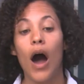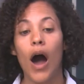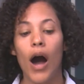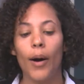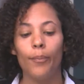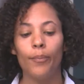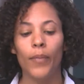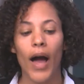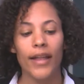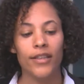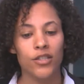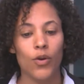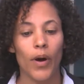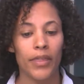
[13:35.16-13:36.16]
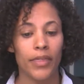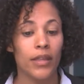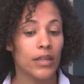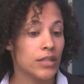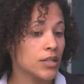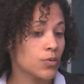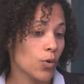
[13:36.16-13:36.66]
And so I think
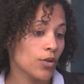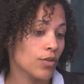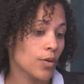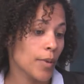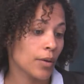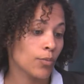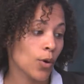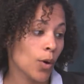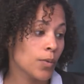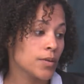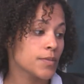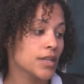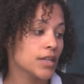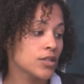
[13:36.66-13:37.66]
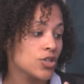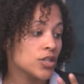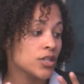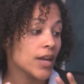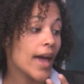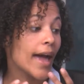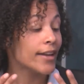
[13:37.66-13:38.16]
this is one of the main problems, is
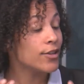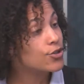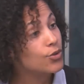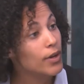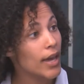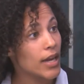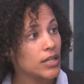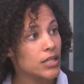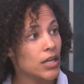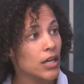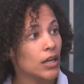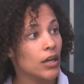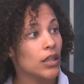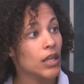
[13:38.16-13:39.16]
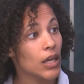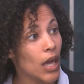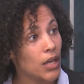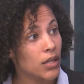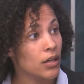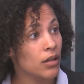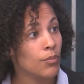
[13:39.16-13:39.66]
just educating the
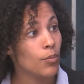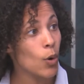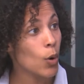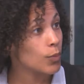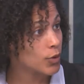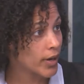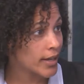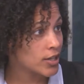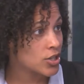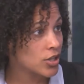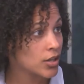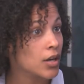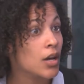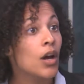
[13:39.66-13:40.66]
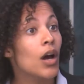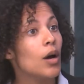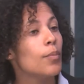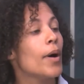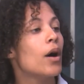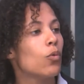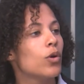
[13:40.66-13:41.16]
Kenyan population
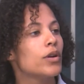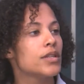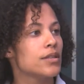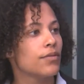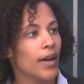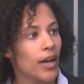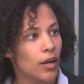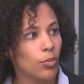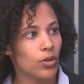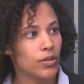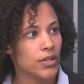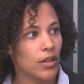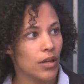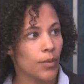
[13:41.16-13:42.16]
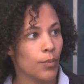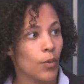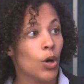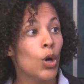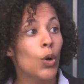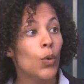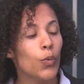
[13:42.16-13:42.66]
about what is available to them.
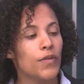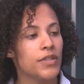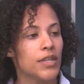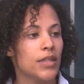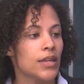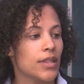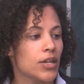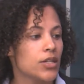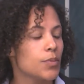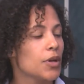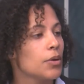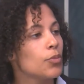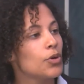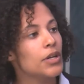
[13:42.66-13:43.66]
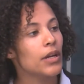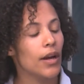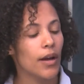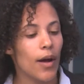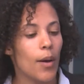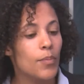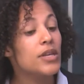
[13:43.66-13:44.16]
We've seen that there's been
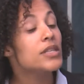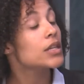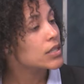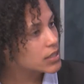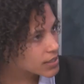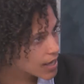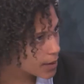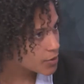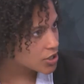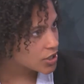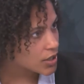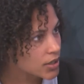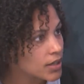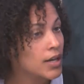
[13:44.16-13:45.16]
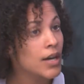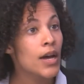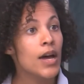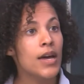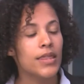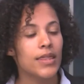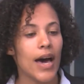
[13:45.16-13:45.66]
a misconception
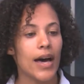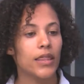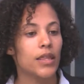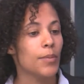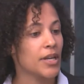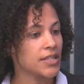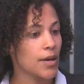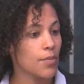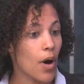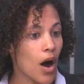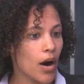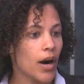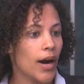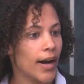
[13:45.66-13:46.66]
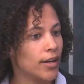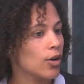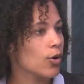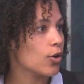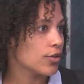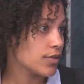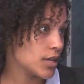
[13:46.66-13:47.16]
that the Masai Mara and a
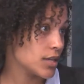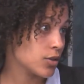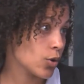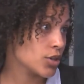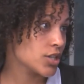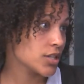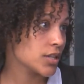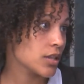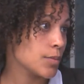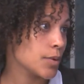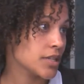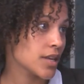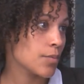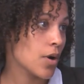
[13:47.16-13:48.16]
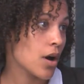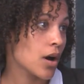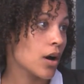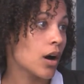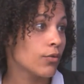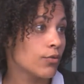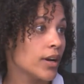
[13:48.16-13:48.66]
lot of these lodges in the Masai Mara
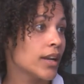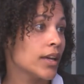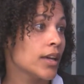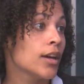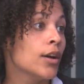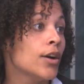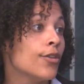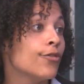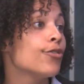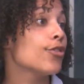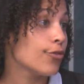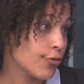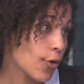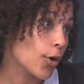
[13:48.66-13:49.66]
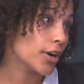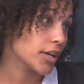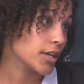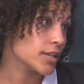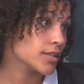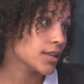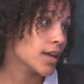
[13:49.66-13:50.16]
are really for the foreigners.